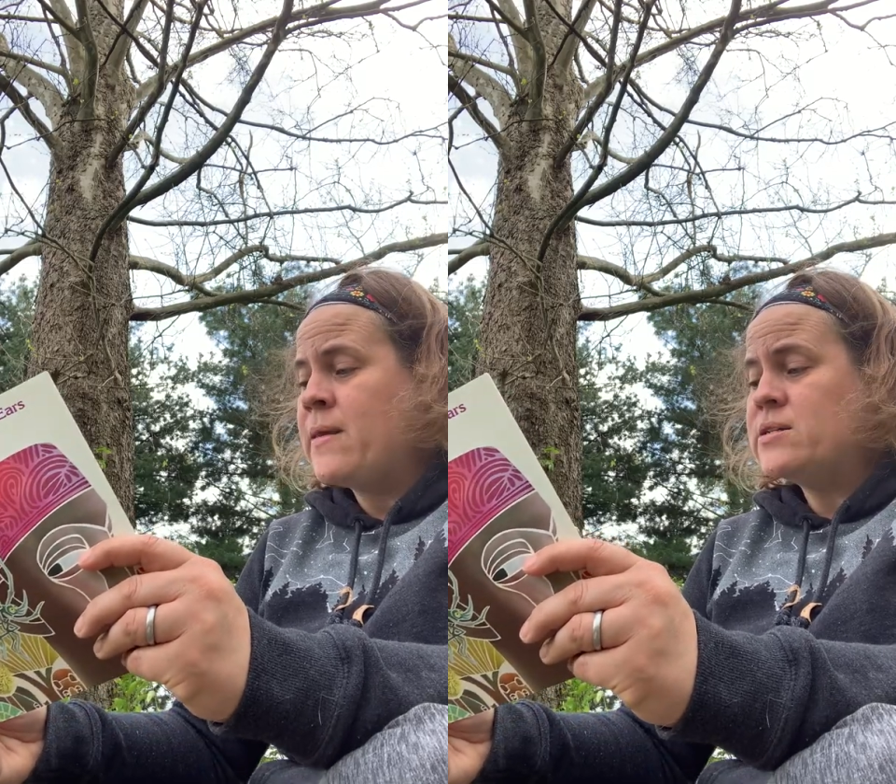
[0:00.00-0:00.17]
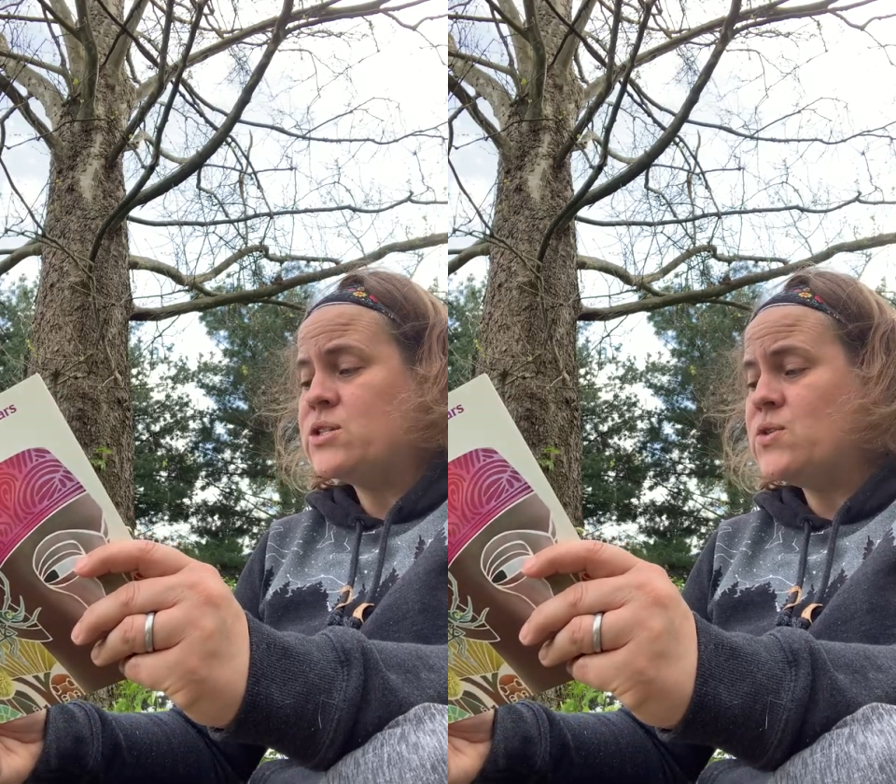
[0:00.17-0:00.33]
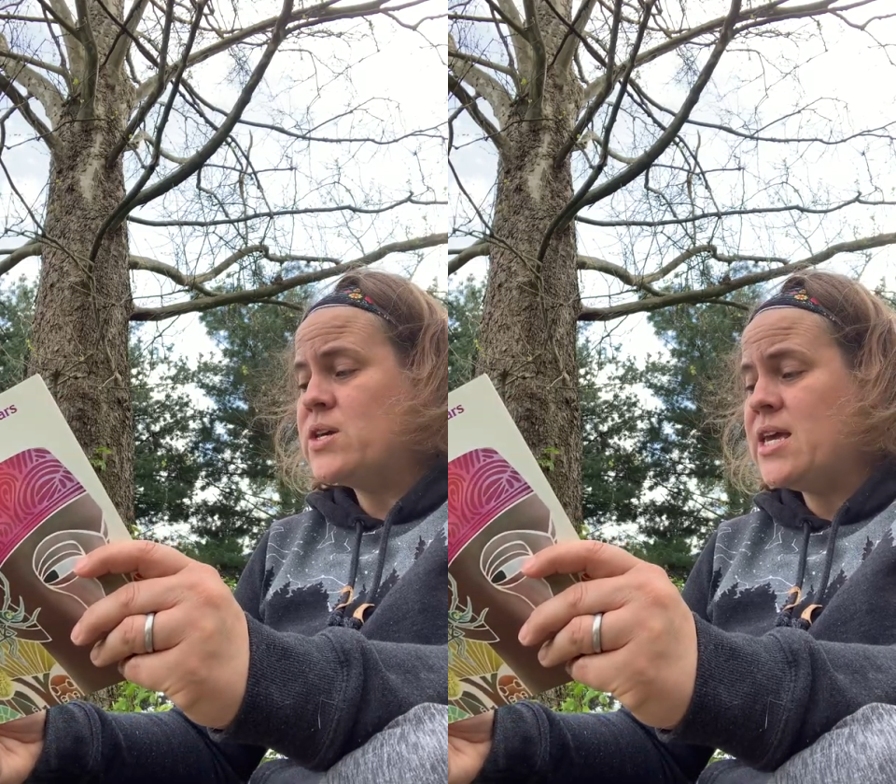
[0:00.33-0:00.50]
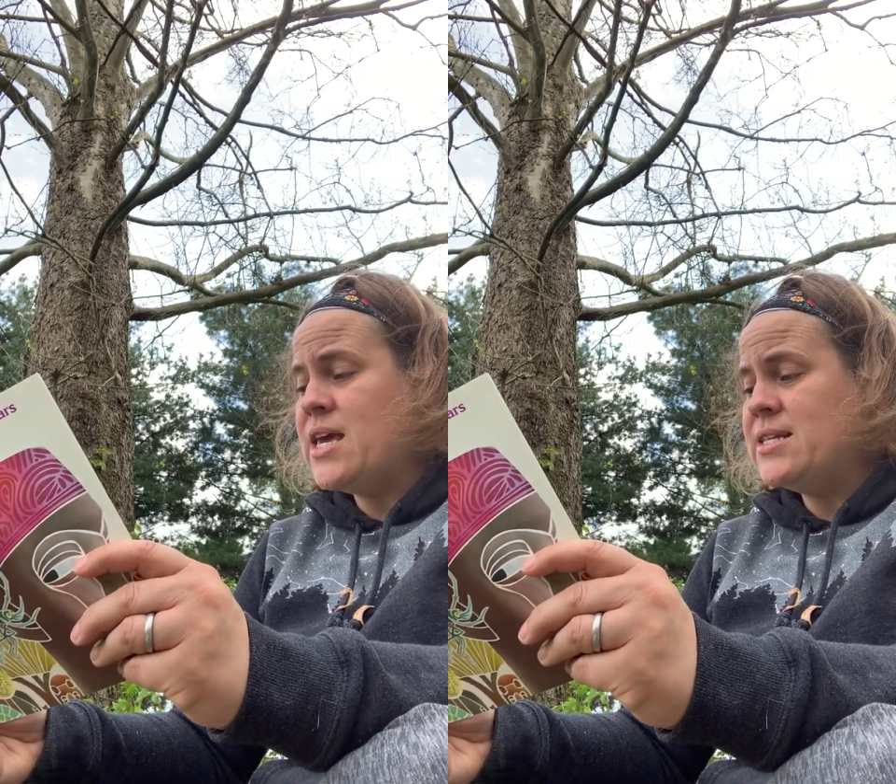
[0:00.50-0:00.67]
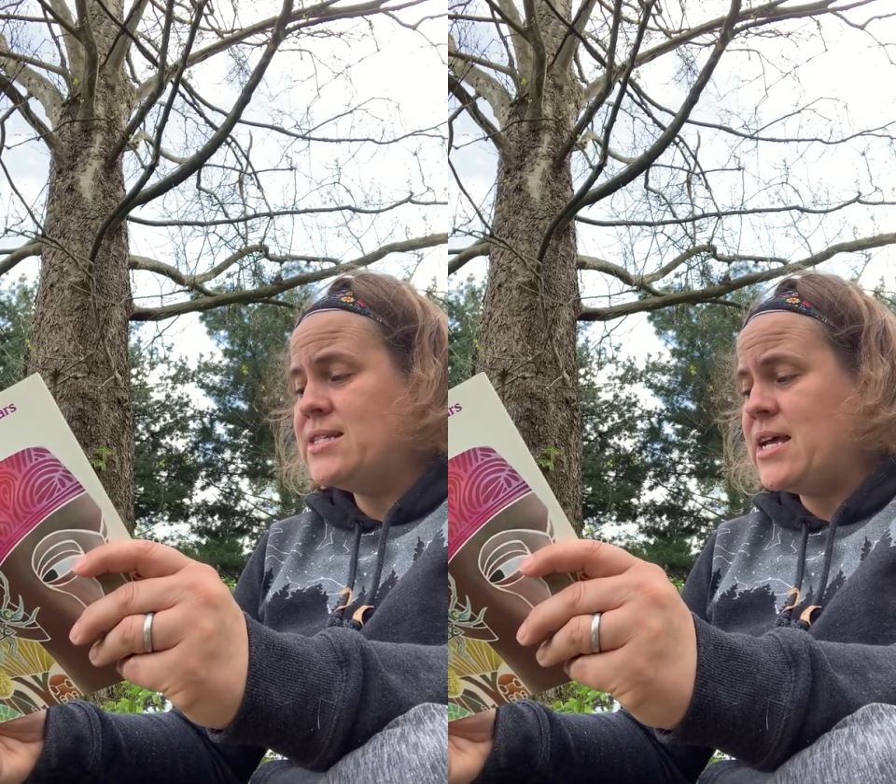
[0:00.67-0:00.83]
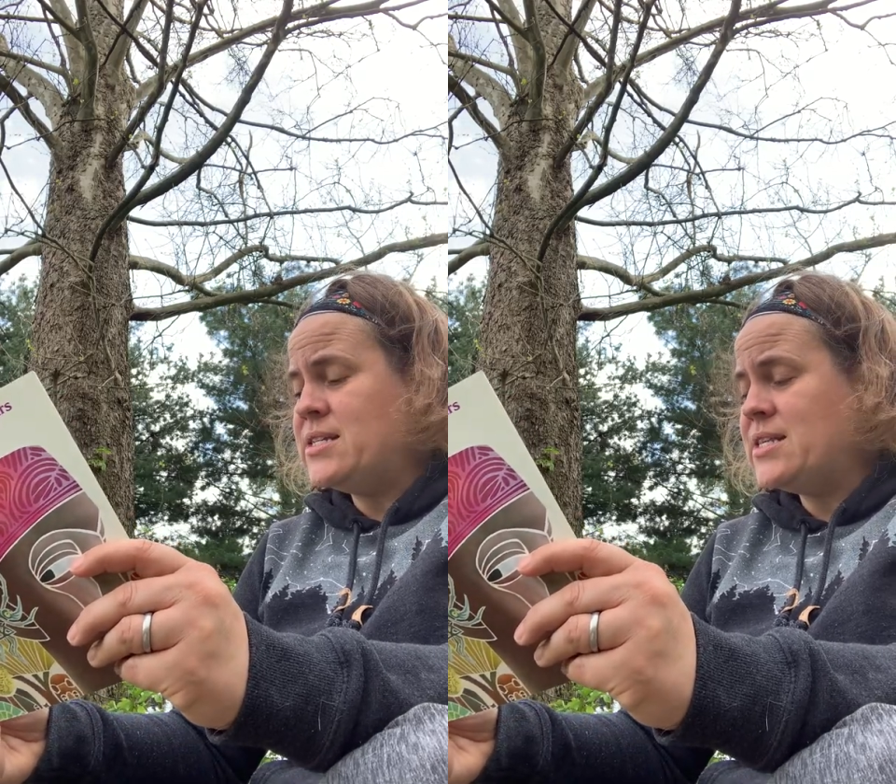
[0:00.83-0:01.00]
So the
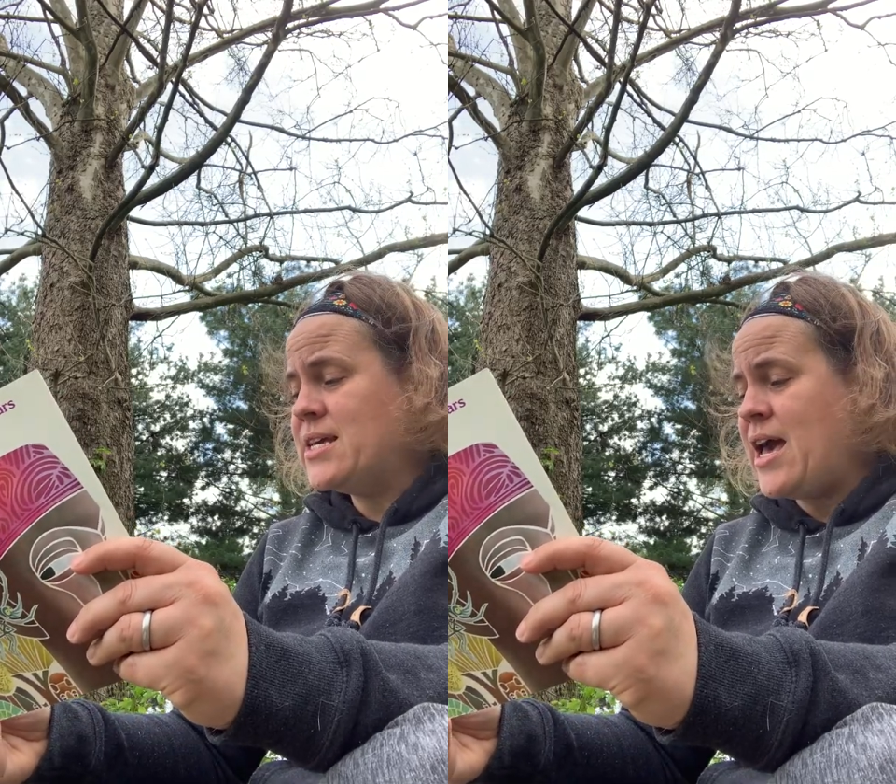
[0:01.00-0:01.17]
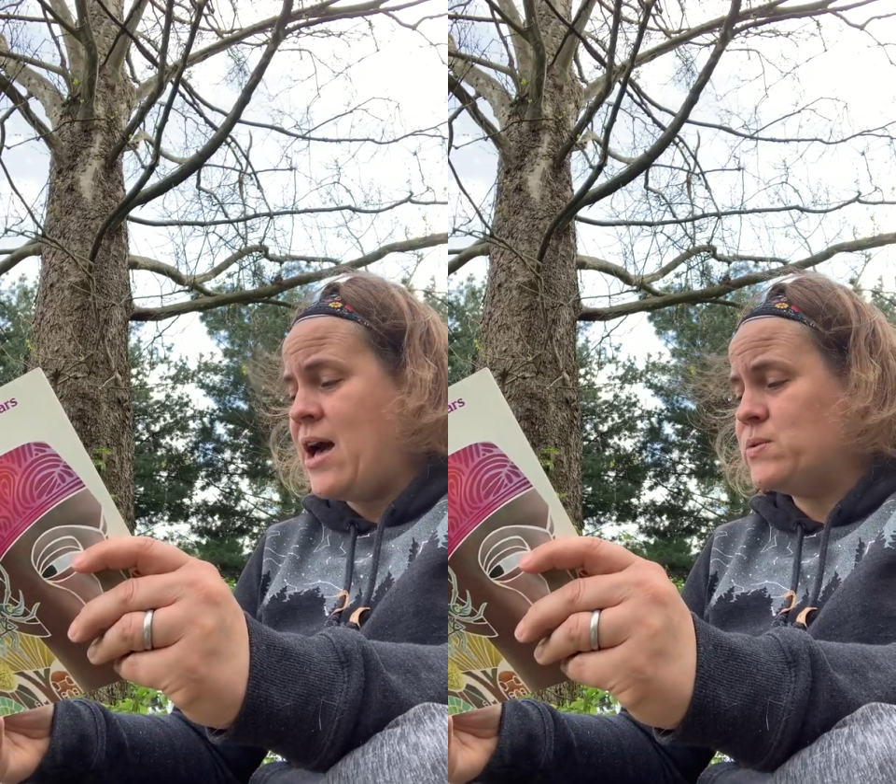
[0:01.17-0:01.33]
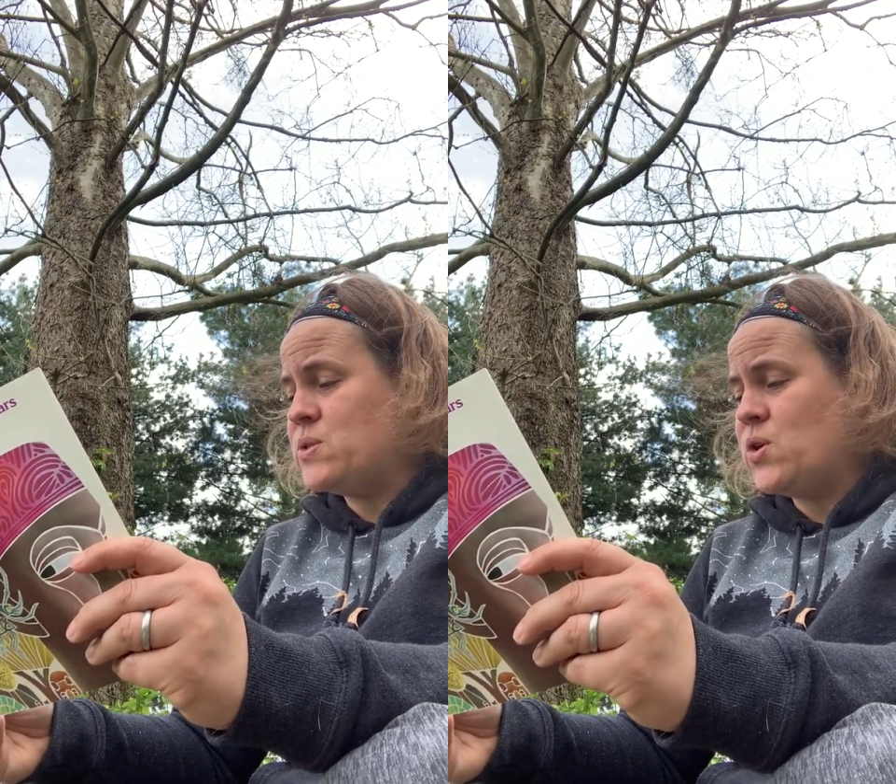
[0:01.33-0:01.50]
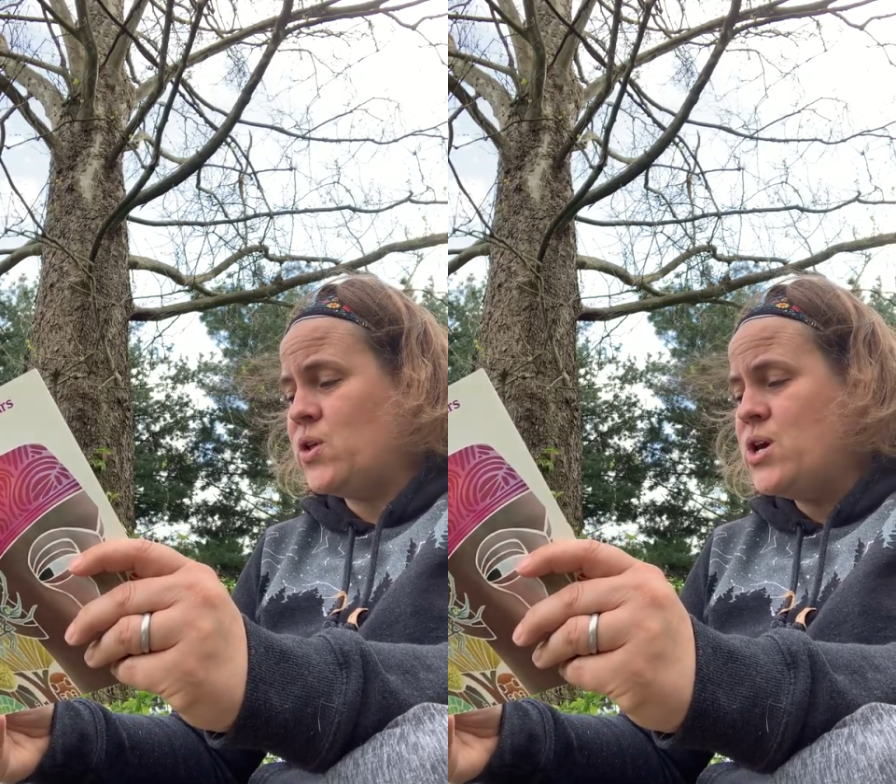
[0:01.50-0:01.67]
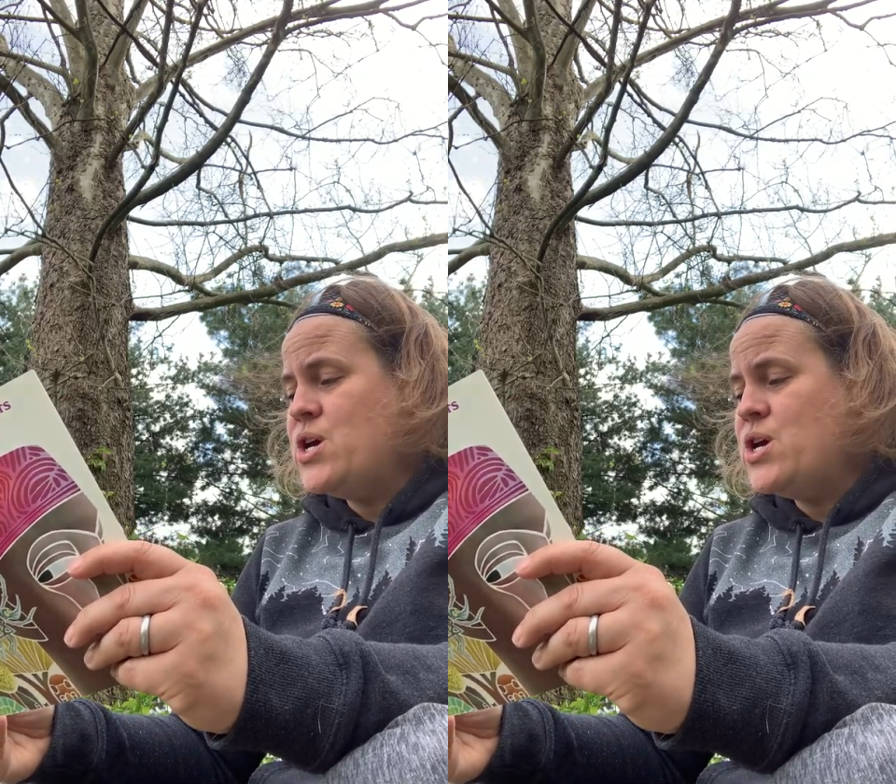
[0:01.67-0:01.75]
king said to the council,